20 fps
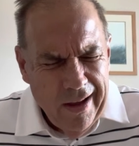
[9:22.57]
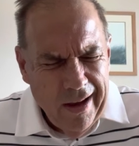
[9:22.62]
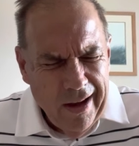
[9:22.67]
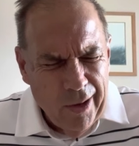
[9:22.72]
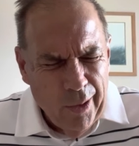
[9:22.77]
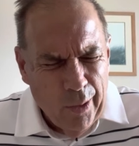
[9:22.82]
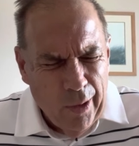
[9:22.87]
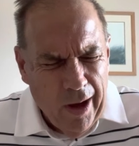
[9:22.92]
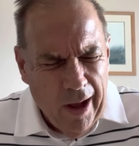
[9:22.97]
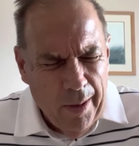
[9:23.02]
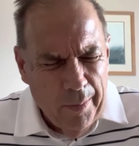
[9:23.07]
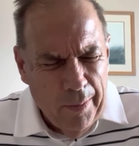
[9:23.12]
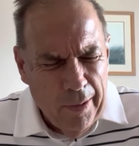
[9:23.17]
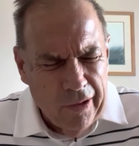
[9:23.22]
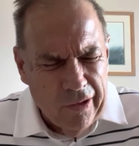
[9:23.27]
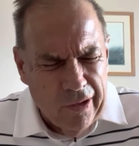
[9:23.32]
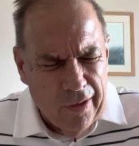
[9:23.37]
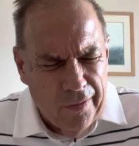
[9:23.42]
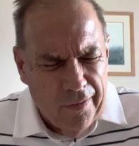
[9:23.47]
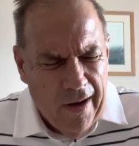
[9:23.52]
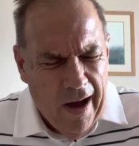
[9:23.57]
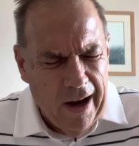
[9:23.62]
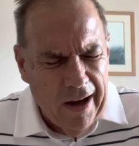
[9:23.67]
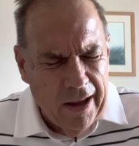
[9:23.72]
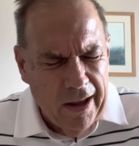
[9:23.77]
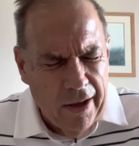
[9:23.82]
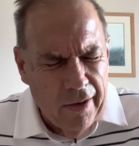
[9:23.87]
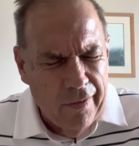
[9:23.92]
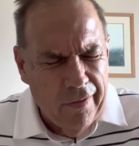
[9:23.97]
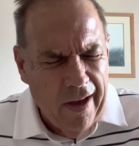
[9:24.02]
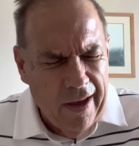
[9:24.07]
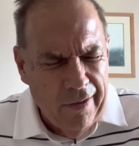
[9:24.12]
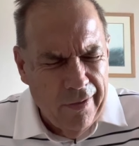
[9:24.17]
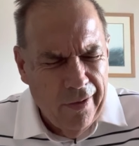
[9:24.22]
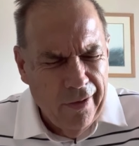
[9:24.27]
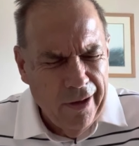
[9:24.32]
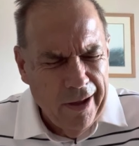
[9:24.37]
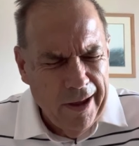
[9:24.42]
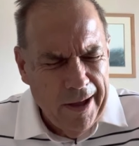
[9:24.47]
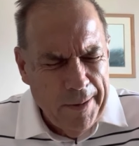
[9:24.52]
Lord, help us to follow you
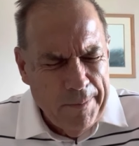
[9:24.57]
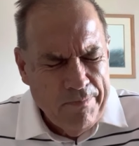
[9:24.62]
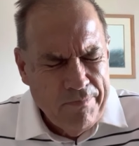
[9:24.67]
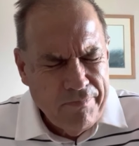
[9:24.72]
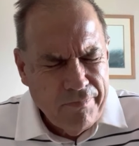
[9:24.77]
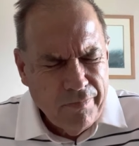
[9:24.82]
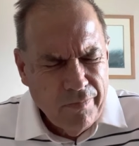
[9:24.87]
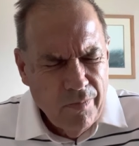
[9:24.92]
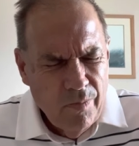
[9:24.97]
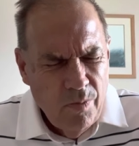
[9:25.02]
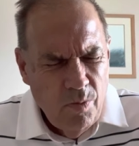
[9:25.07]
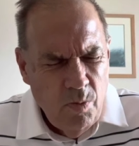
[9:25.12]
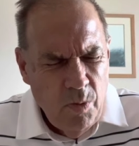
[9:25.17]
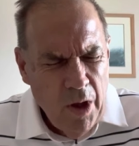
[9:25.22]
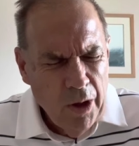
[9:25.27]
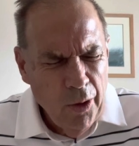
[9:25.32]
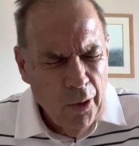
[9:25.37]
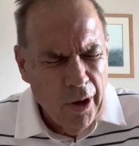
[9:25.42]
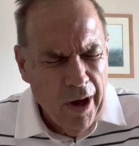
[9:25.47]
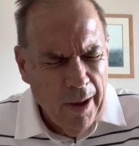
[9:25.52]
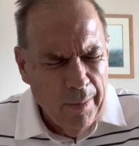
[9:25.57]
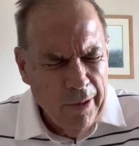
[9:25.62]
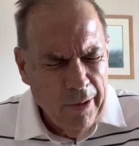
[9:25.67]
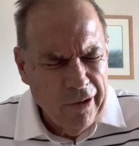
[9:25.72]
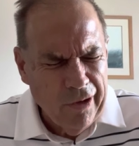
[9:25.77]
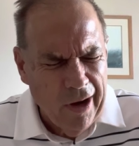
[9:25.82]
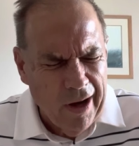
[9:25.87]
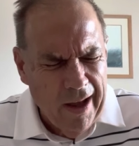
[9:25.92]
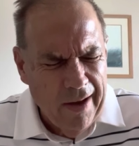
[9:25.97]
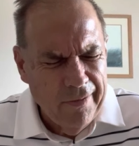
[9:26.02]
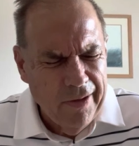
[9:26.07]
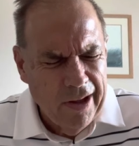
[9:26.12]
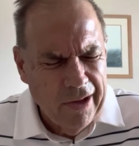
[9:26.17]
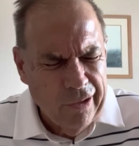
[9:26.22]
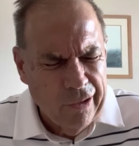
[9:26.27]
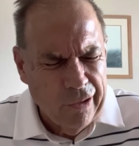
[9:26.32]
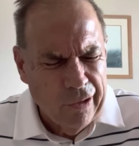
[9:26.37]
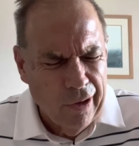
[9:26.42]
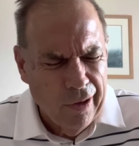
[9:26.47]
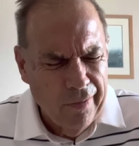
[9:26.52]
faithfully. Lord, help us to love you and
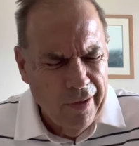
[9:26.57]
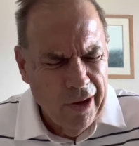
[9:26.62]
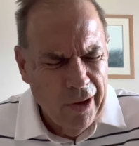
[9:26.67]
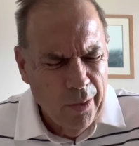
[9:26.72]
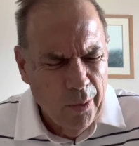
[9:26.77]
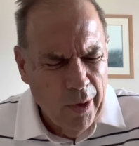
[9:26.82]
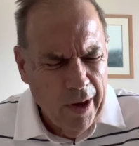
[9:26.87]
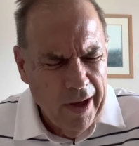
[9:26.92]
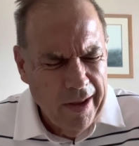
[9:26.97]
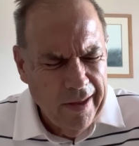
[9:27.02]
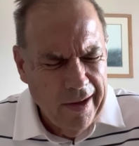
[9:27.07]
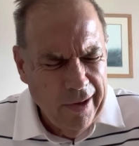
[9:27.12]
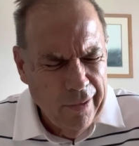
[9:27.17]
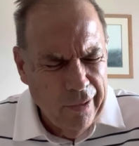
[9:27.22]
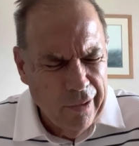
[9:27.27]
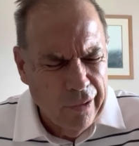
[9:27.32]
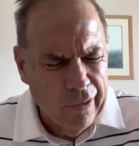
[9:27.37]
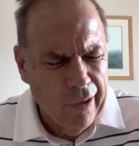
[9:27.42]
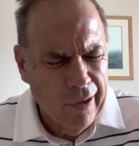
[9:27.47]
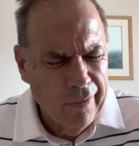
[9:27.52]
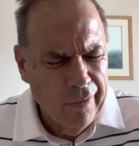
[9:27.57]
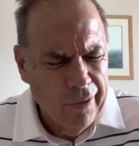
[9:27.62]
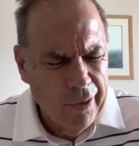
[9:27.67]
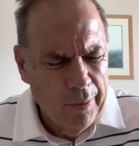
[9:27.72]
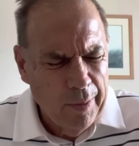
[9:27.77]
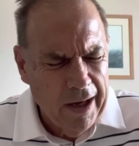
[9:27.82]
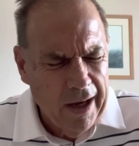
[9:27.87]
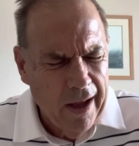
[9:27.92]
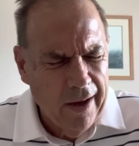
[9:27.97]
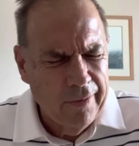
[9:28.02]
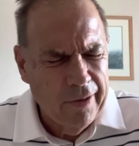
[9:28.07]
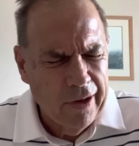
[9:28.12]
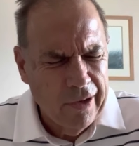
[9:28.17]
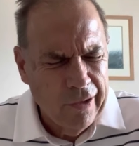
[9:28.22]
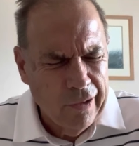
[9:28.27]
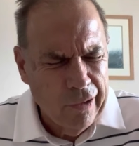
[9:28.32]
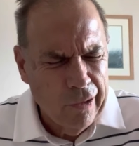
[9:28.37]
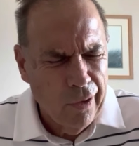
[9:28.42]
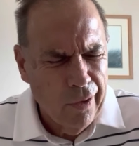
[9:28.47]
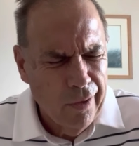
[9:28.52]
serve you the way that you deserve to be loved and
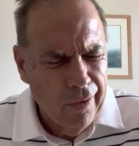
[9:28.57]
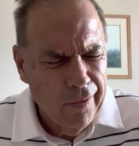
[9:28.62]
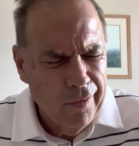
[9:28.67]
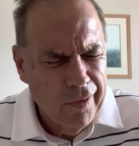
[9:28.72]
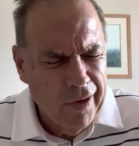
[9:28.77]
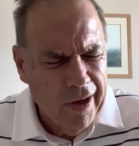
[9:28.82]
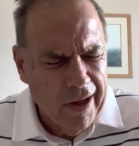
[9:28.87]
served.